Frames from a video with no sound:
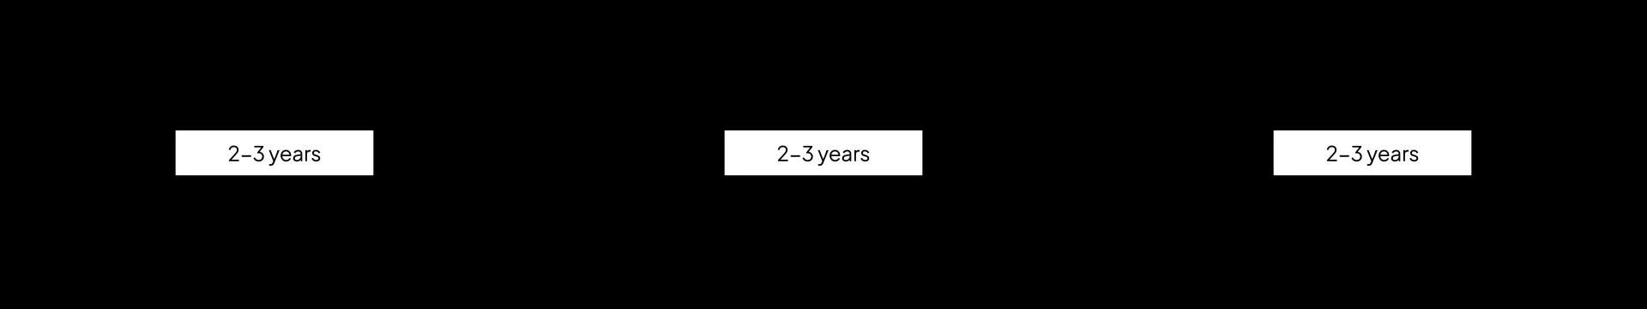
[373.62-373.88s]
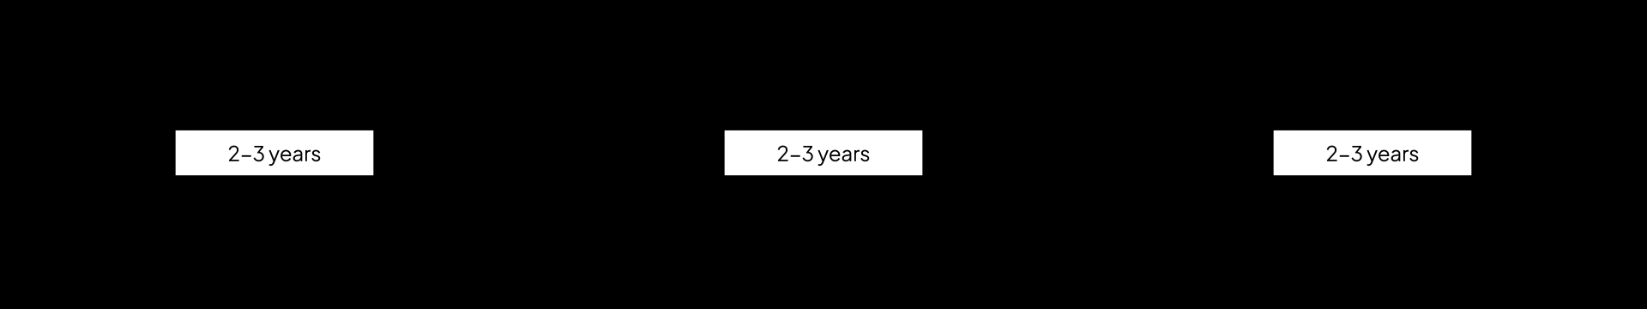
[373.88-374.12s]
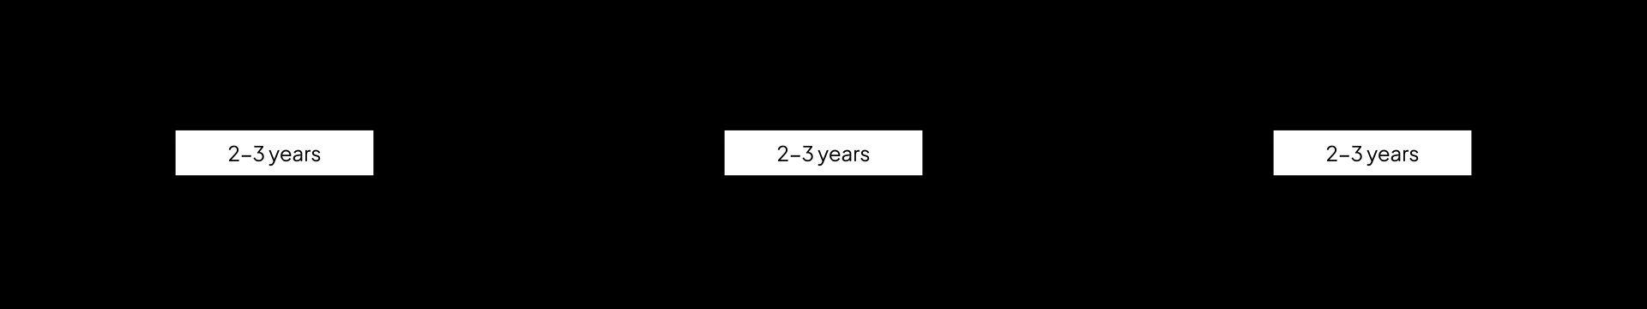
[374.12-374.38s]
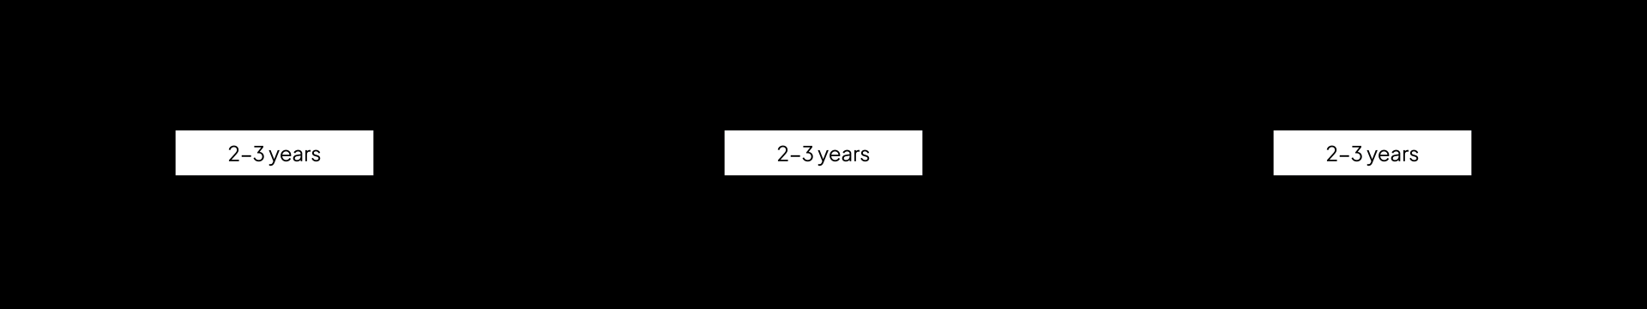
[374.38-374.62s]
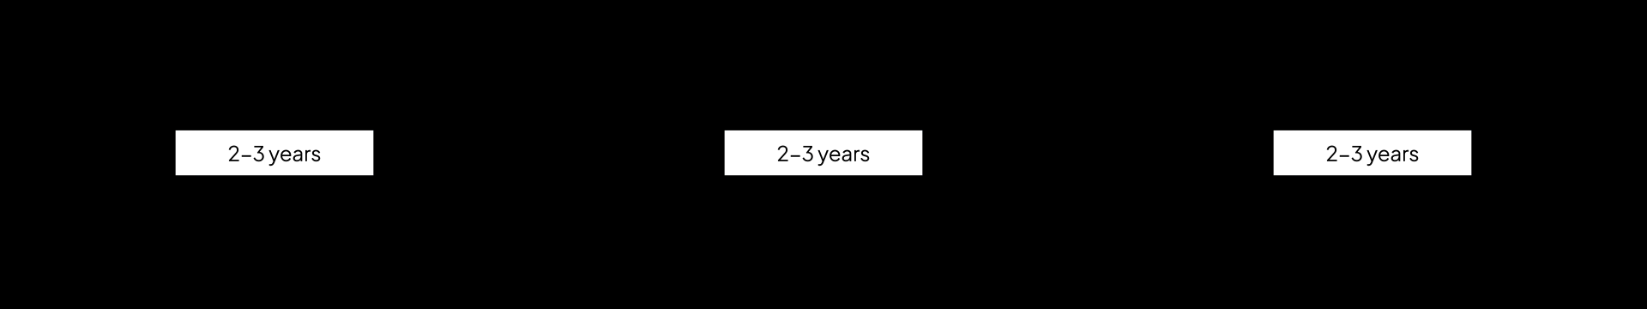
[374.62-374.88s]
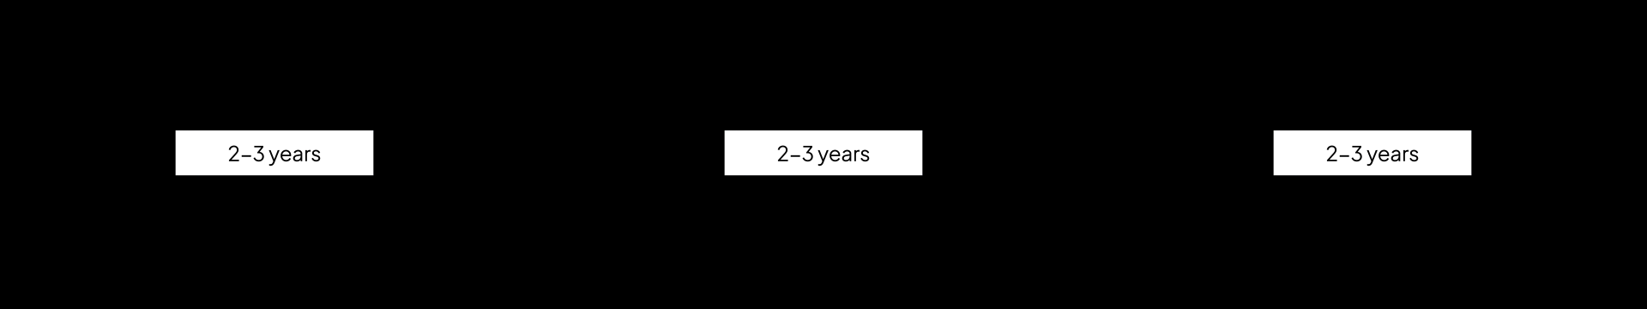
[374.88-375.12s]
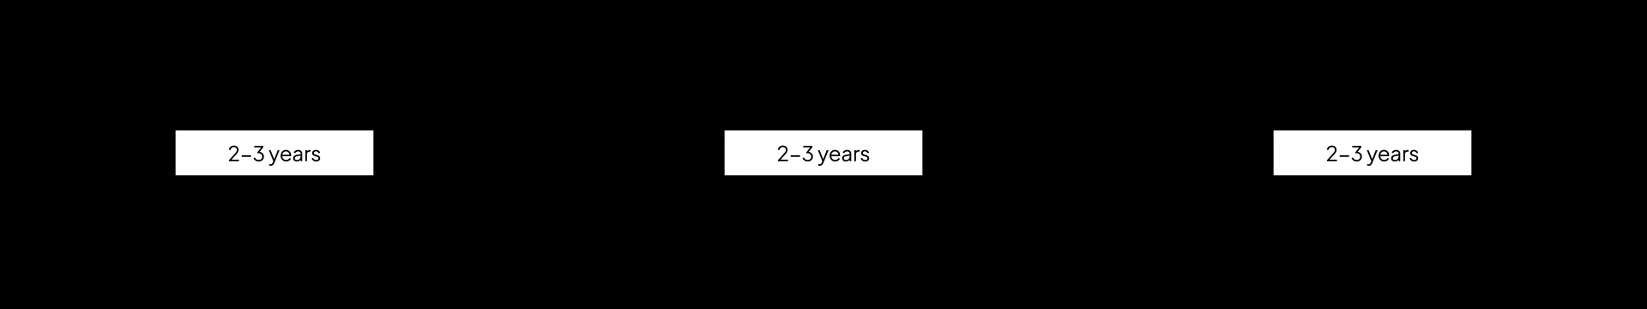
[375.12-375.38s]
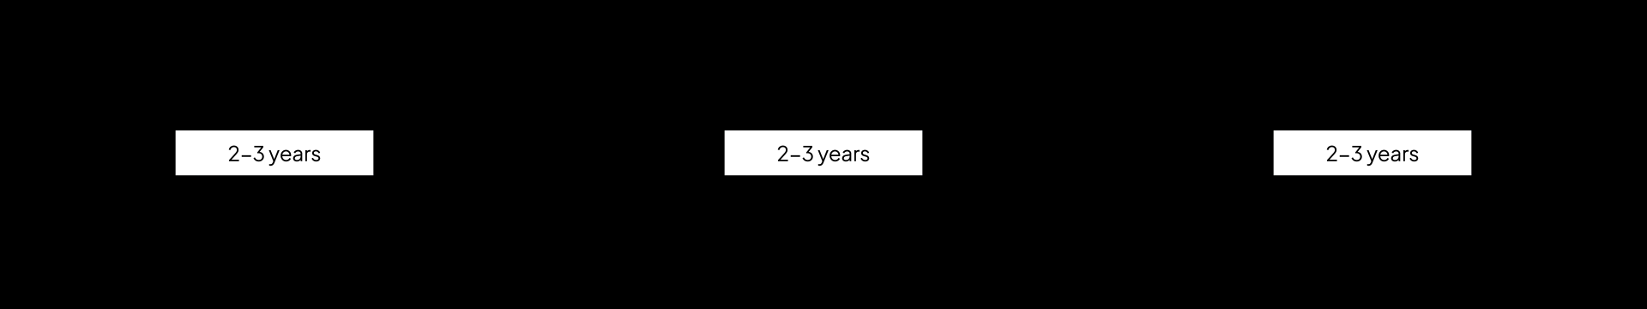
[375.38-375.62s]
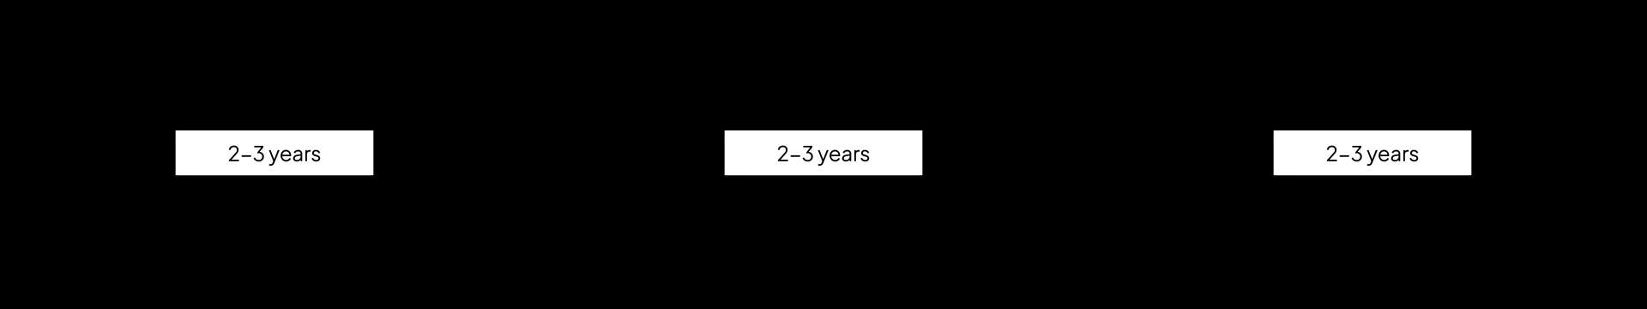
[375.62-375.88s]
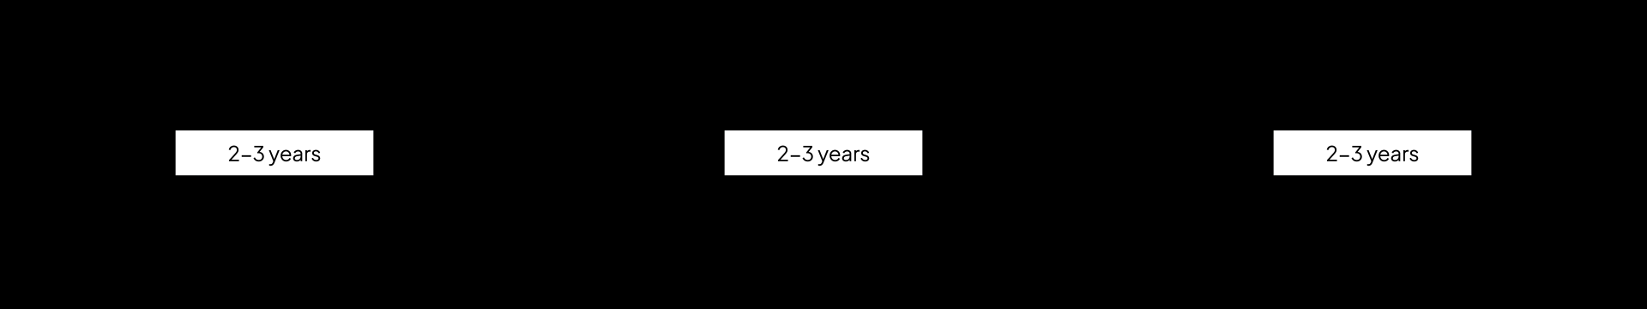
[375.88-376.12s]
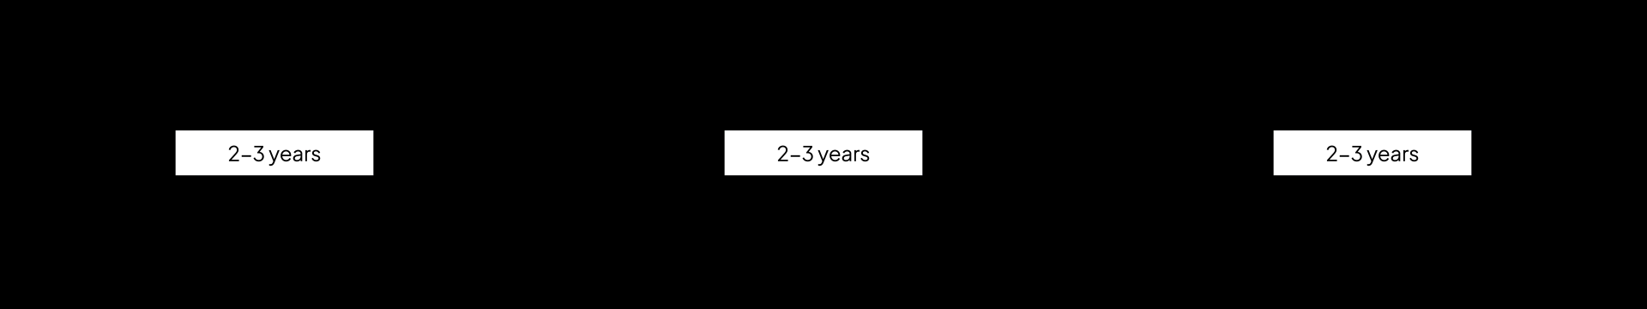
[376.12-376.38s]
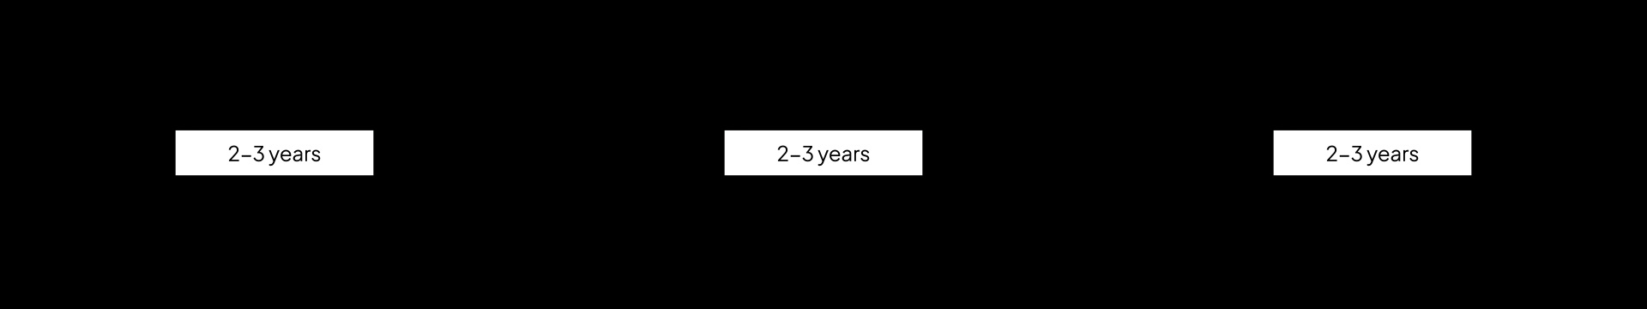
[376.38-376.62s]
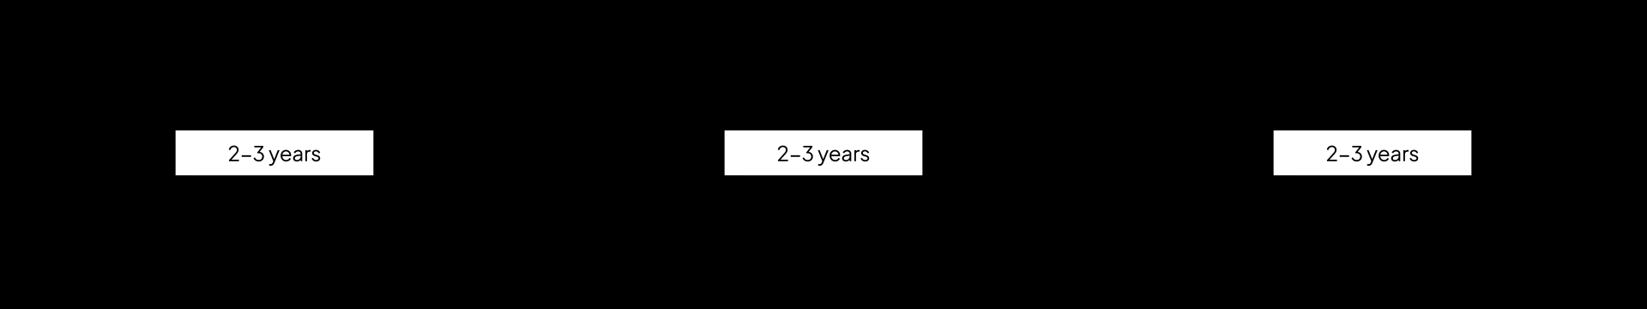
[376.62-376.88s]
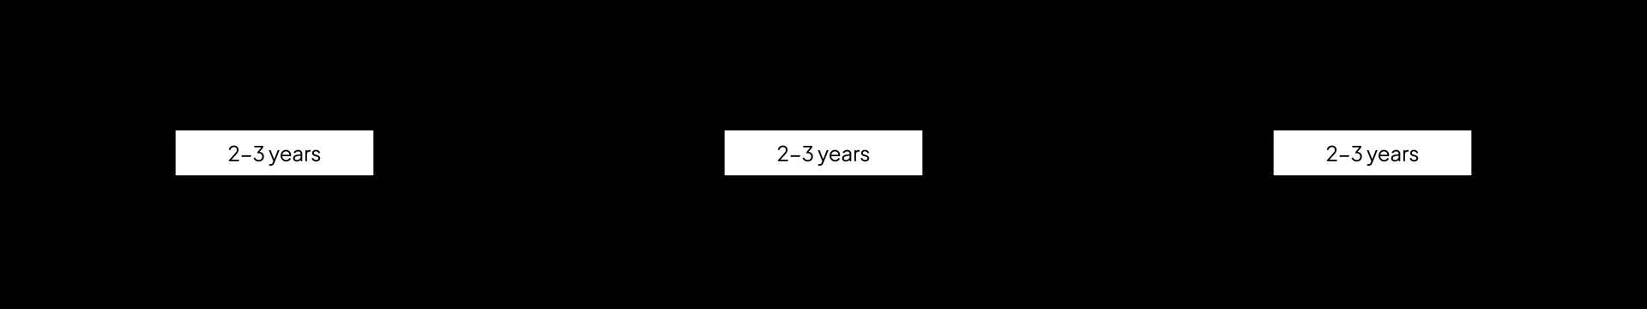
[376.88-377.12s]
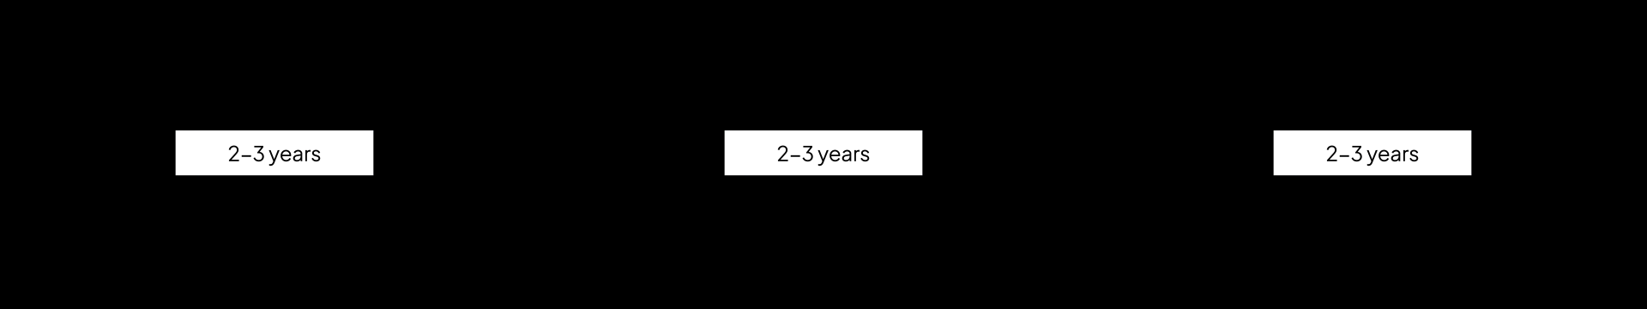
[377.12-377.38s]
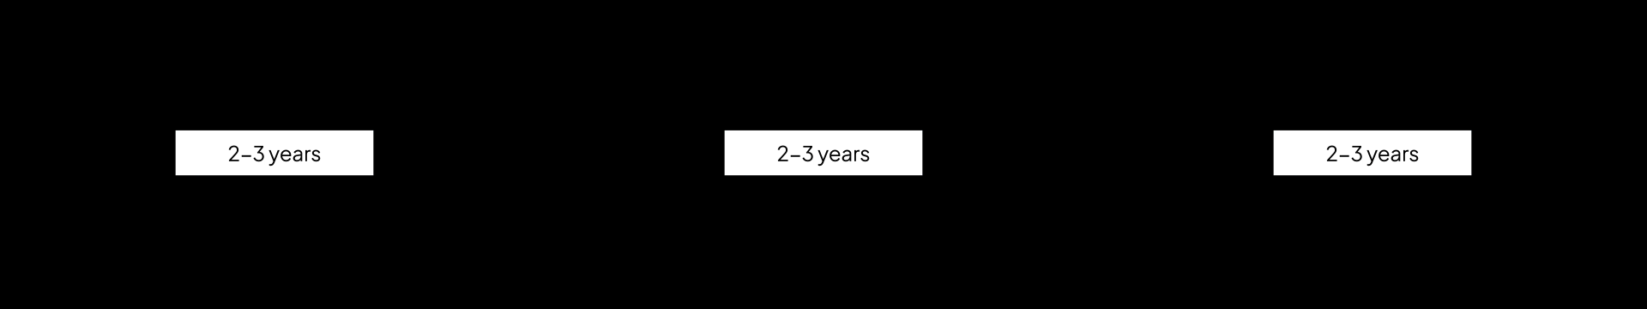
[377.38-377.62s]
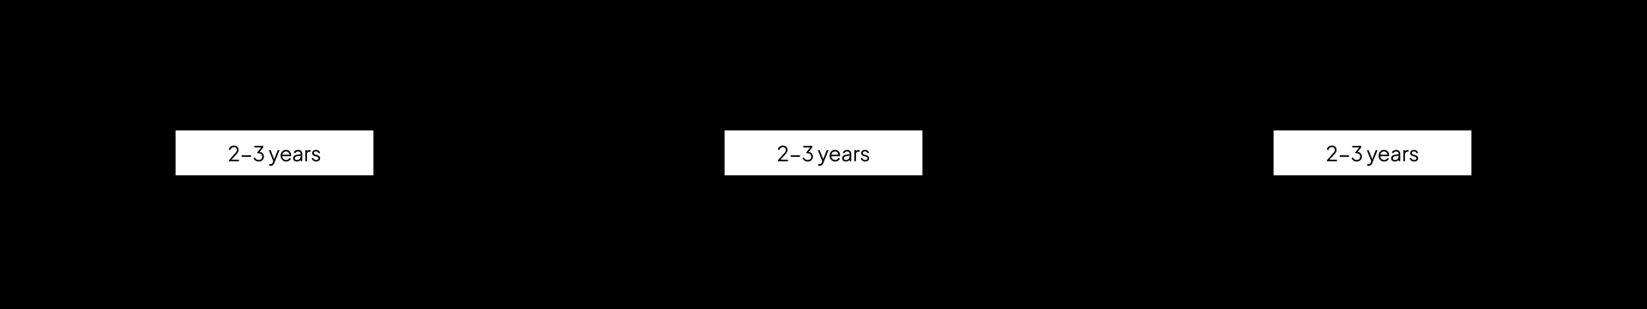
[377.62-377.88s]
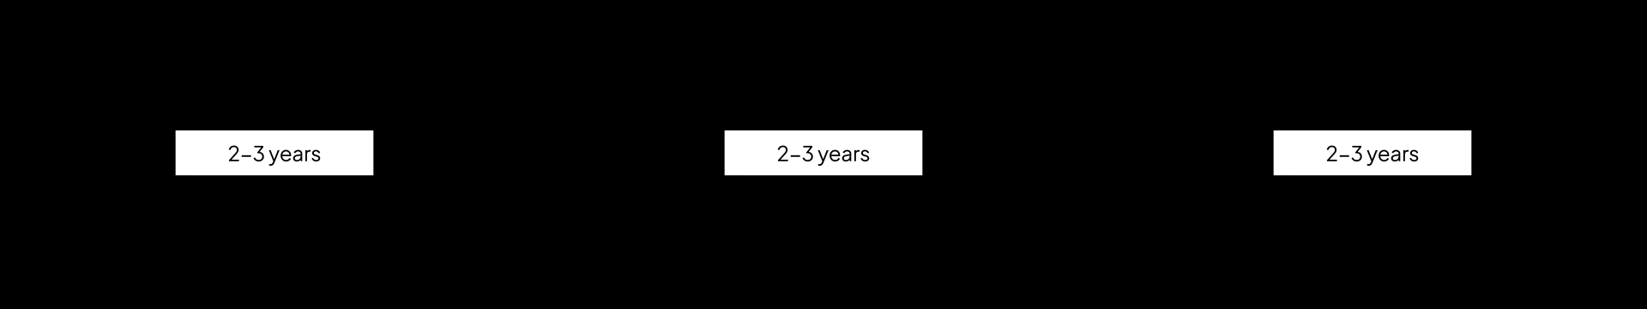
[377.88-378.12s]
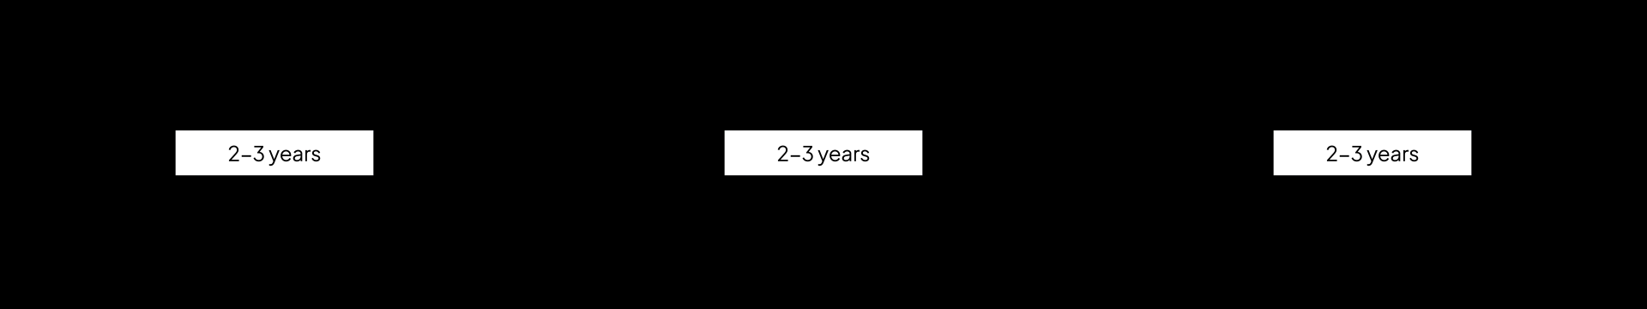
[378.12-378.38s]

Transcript: (no speaker visible)